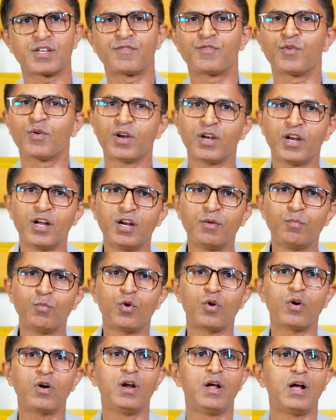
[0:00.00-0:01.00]
If you want to learn
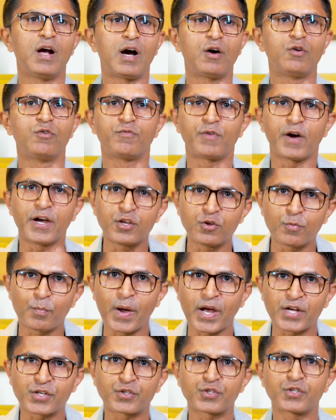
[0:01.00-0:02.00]
more how to find your
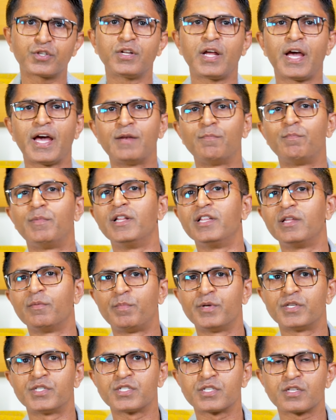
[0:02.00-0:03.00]
passion and build the
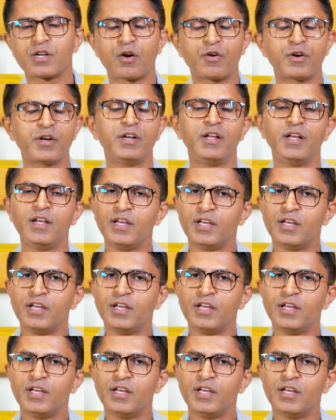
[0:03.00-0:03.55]
business around it,